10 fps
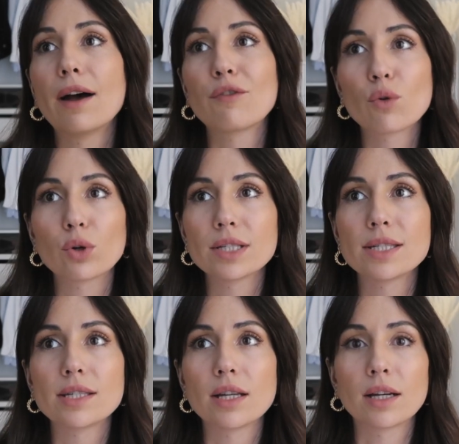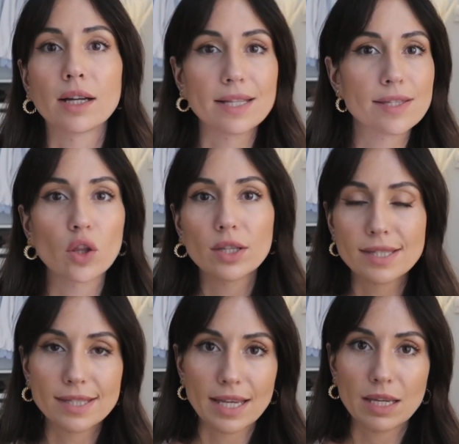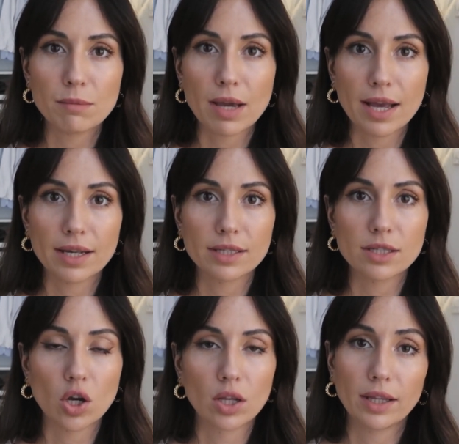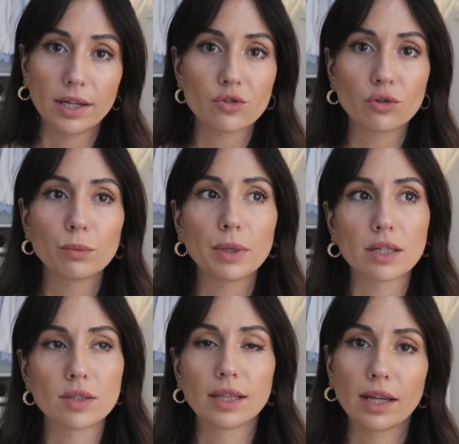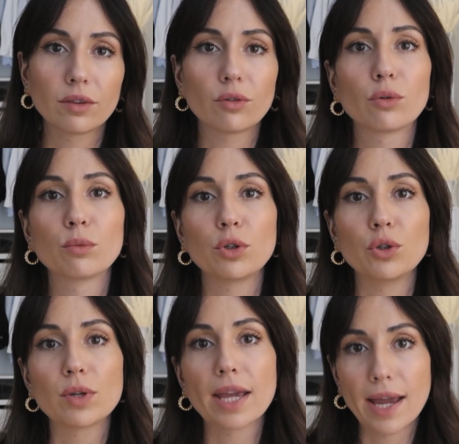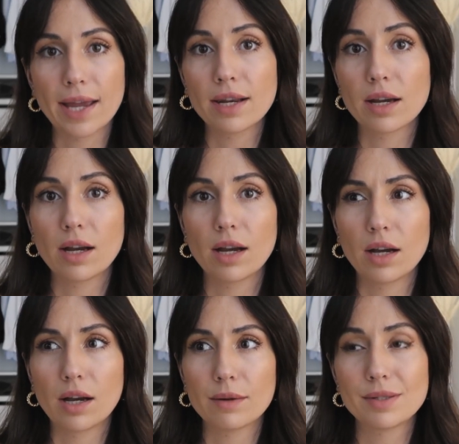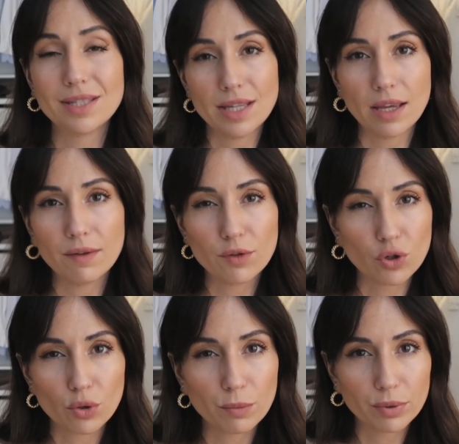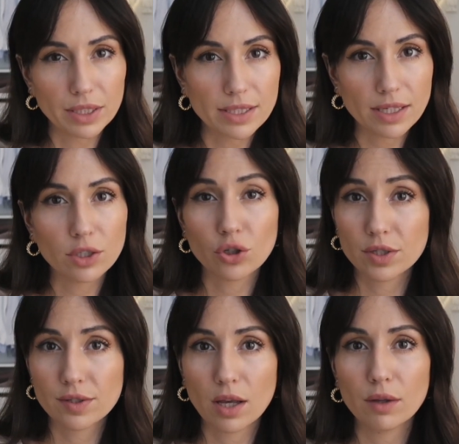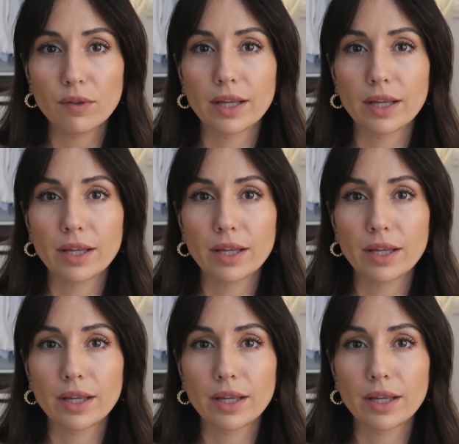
Of course, it's not the same as on Lightroom, because in Lightroom you can save your preset yourself.